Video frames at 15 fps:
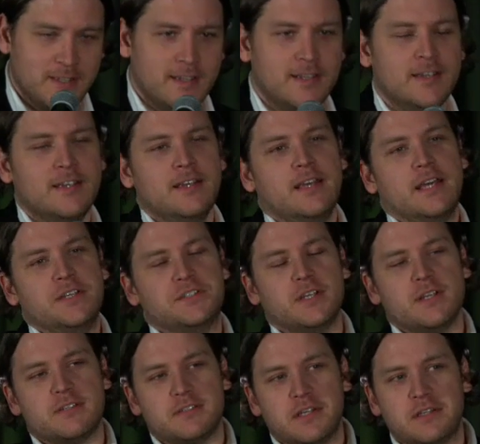And he's going to
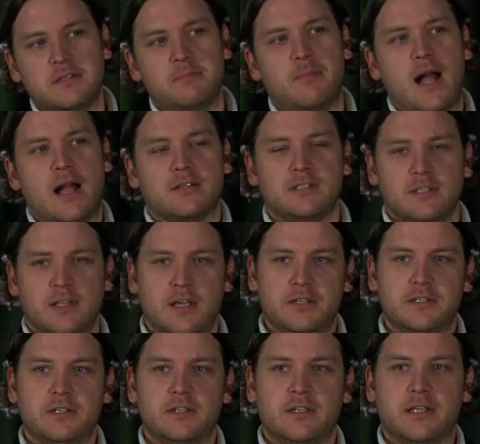send them back to
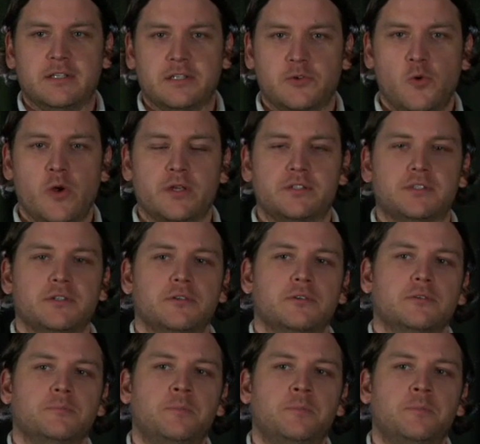London, and they're going to